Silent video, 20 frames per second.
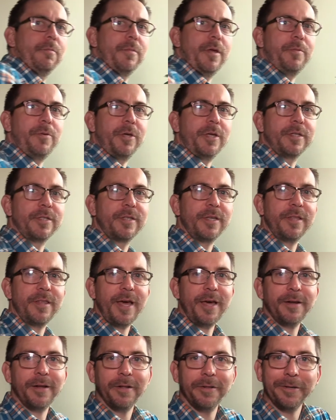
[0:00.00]
Maybe you can see
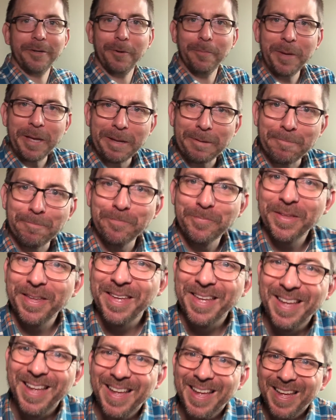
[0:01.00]
that a little bit.
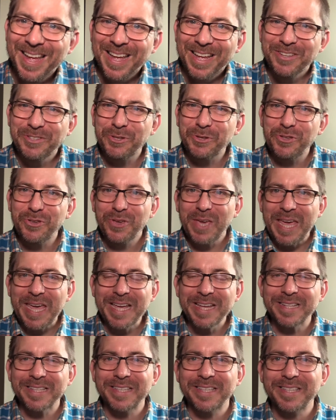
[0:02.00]
And so you
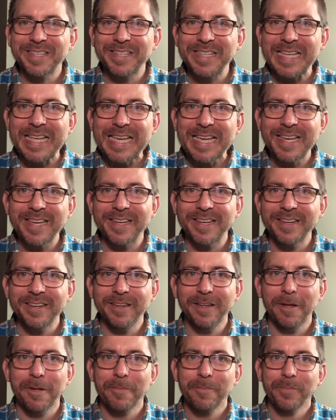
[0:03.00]
can't see,
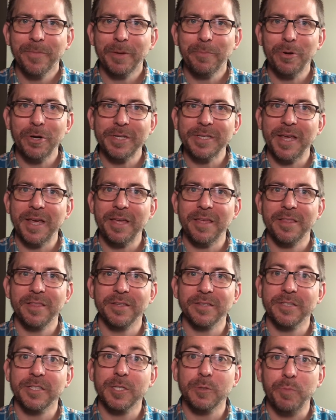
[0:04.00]
per se,
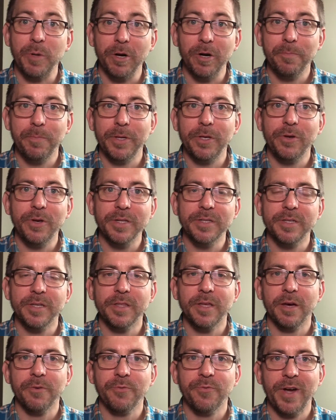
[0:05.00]
the Spirit, but you can see
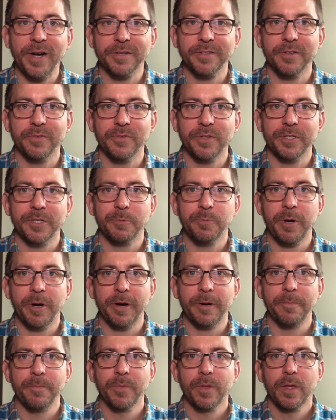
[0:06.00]
the effects of the
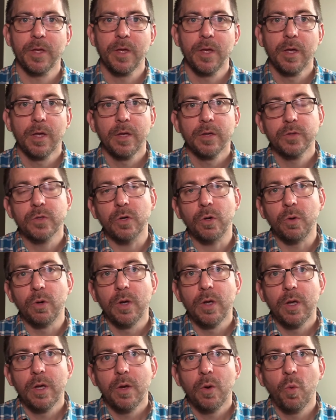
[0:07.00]
Spirit. So
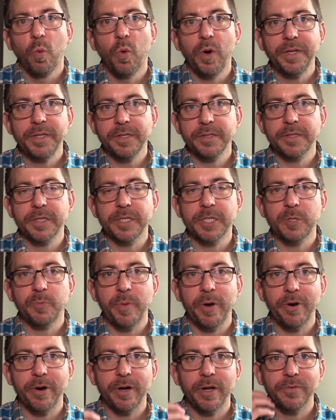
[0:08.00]
what does the
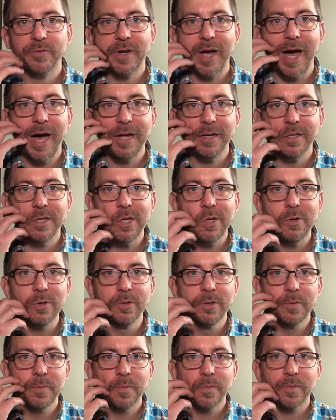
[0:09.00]
Spirit of God
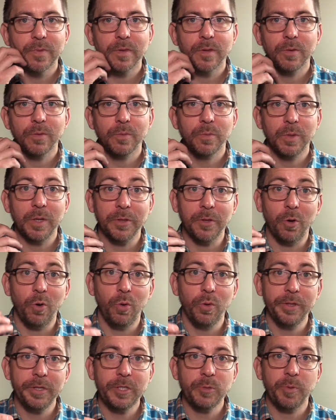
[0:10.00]
do? Well, the
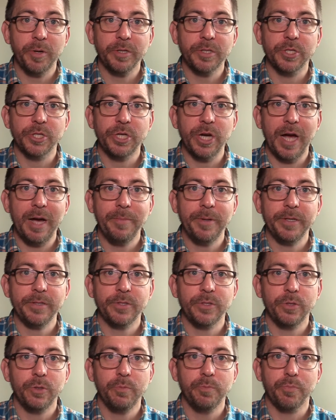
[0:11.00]
Holy Spirit's job is
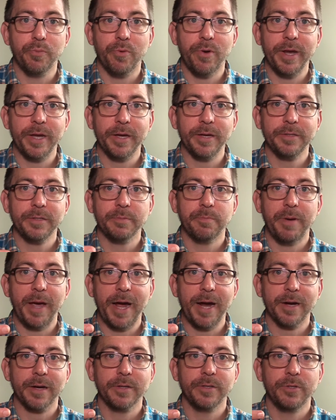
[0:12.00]
to bring us
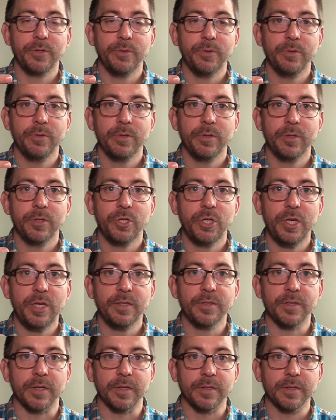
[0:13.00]
back to
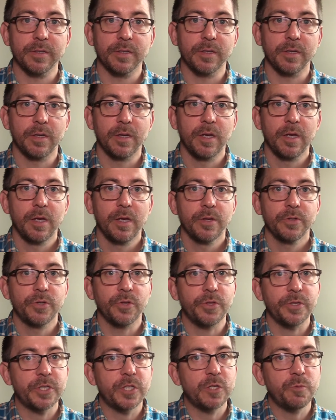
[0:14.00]
Jesus. So
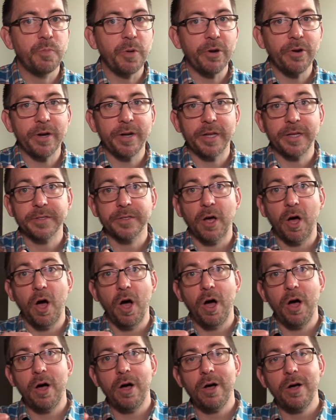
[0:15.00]
the Spirit is
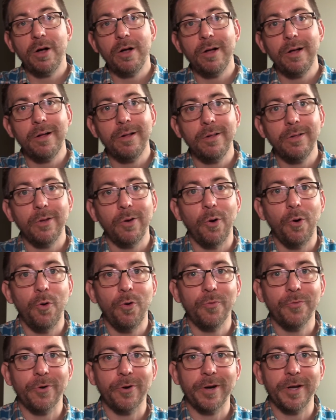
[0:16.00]
all
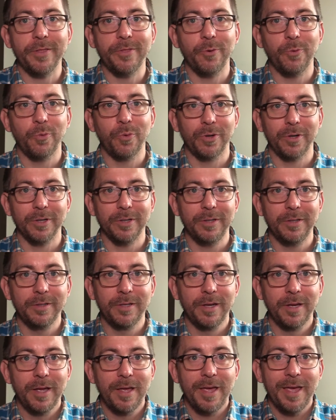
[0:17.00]
over in the
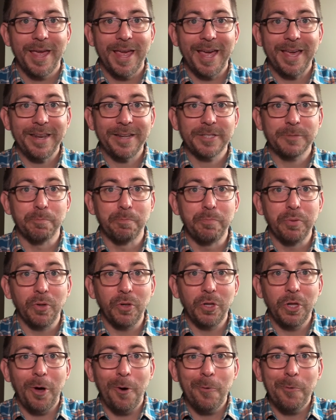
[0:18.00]
world, and it's
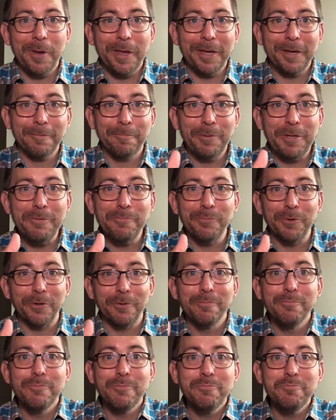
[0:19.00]
blowing people,
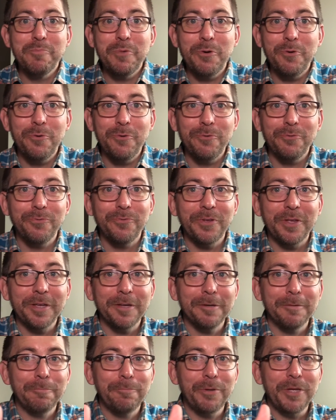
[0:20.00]

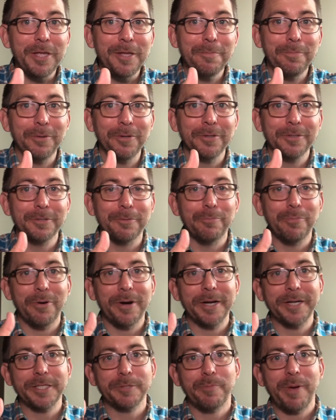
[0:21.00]
moving people to
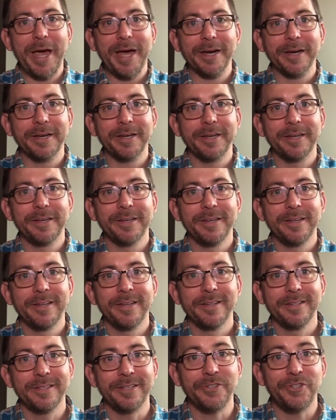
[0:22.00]
bring us back
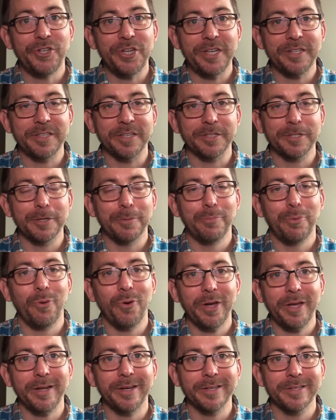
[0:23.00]
to Jesus, to
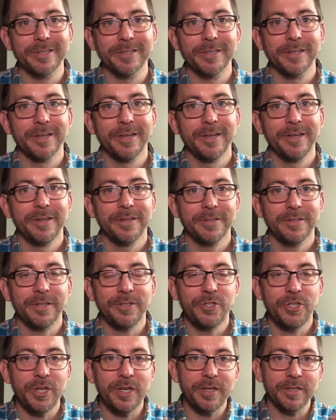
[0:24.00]
point us to
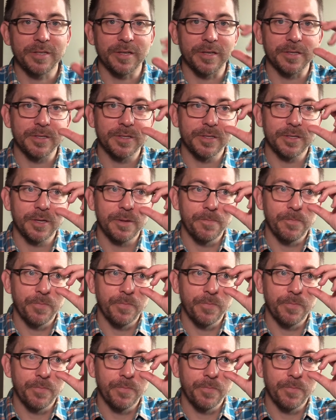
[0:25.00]
Jesus.